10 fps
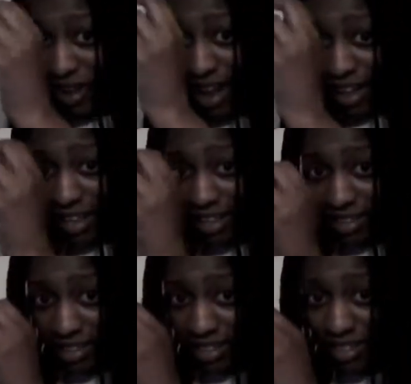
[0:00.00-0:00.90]
as
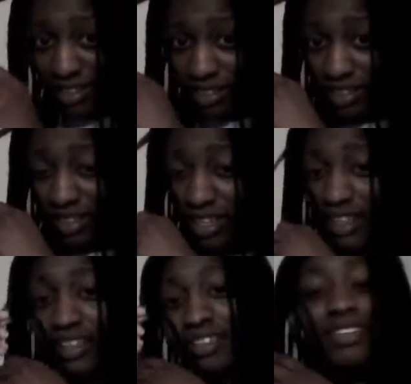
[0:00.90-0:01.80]
you can see,
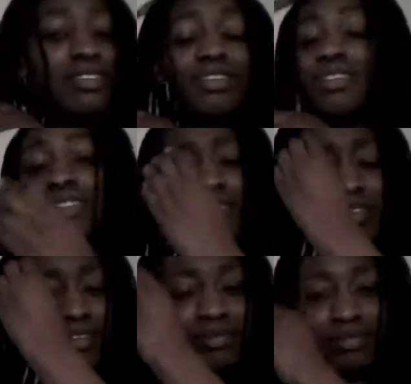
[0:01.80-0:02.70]
it's,
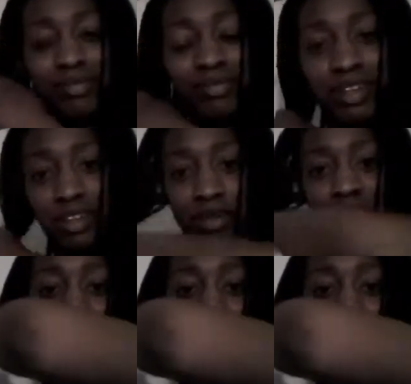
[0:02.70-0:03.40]
I mean,